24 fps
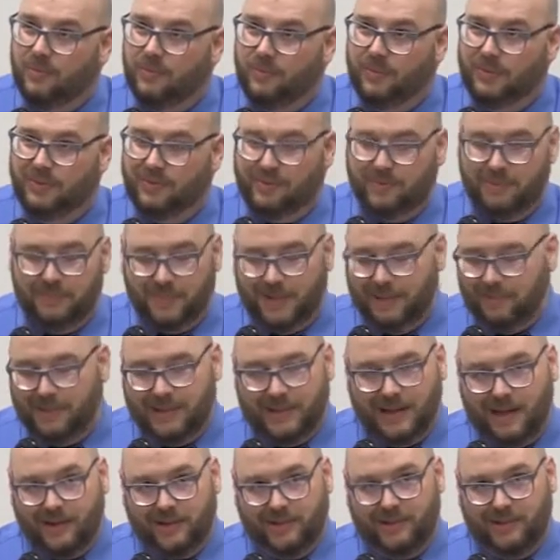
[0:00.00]
which is maybe
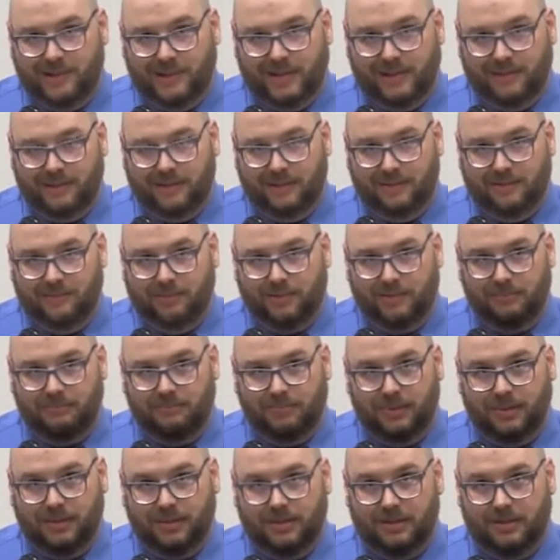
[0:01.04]
not a good idea for a
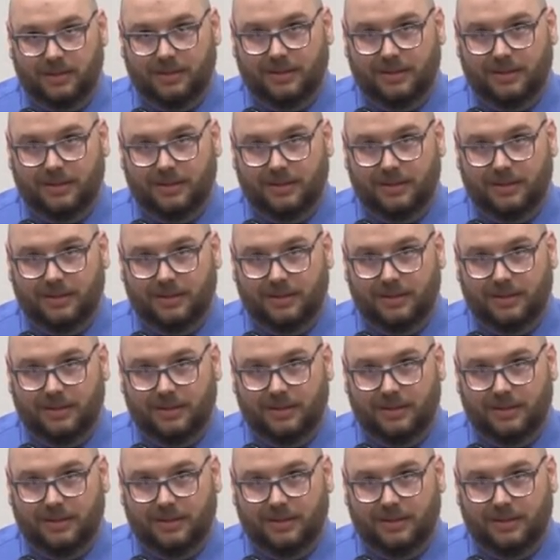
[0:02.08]
book.